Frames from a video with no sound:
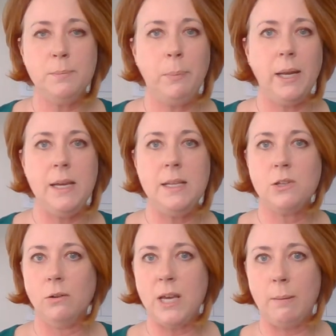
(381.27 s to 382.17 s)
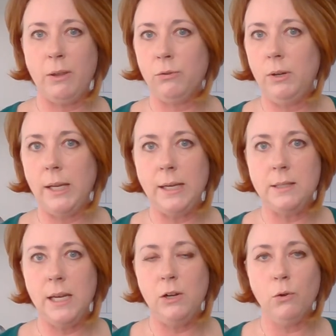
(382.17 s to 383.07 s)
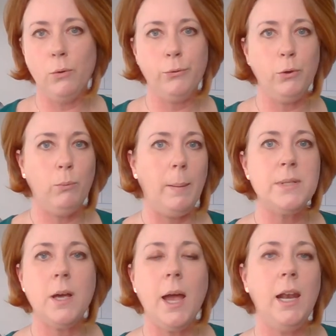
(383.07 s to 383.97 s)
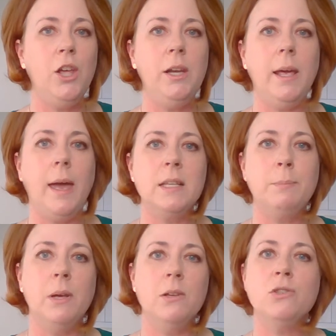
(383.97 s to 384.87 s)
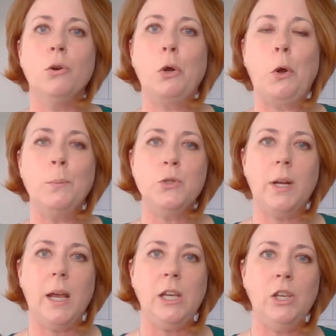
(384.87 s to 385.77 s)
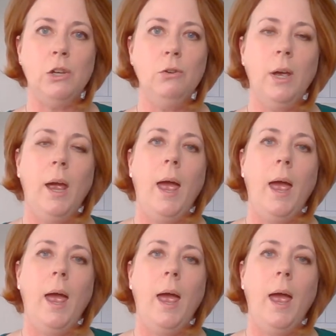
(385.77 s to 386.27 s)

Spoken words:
please contact me through LinkedIn or through the website learningexperts.com.au,